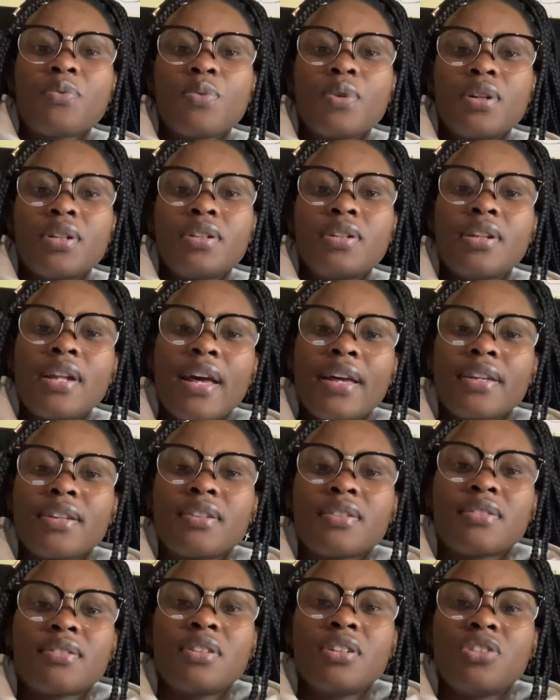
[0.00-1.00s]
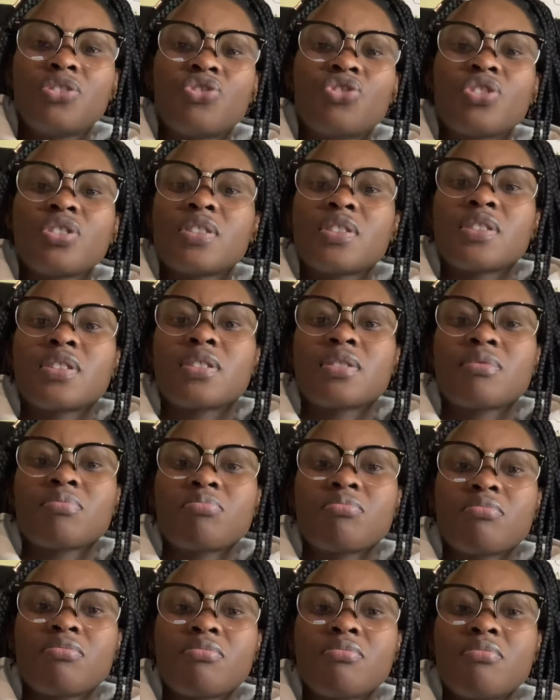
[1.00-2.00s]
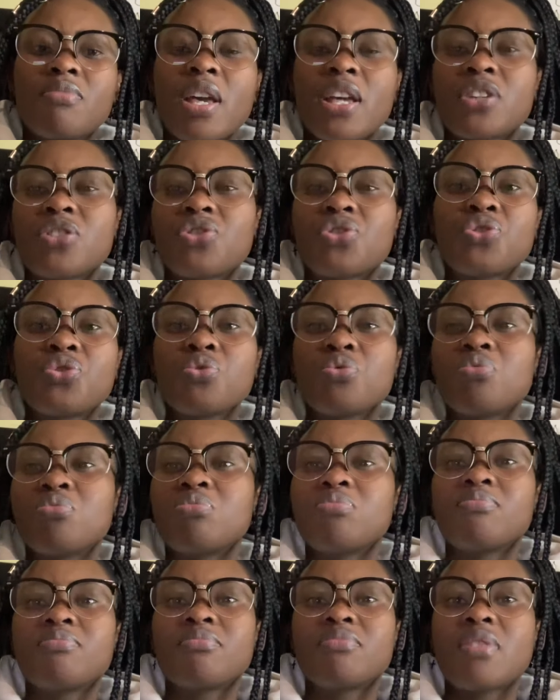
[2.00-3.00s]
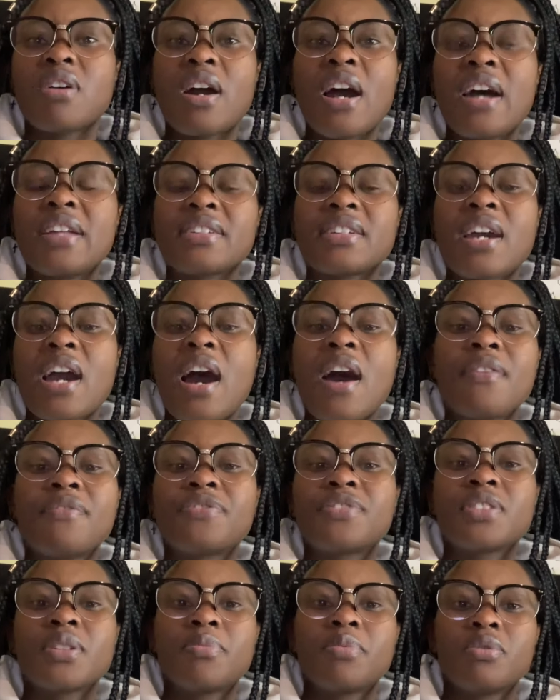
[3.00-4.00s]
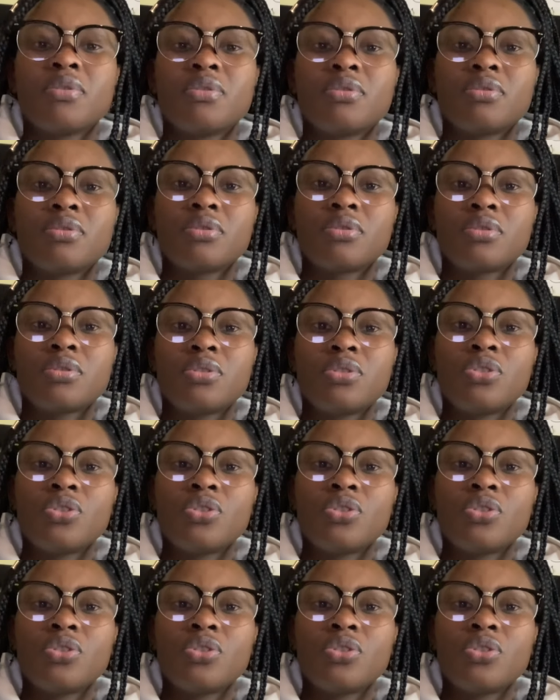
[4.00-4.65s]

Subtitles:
one, like, it just makes you uncomfortable,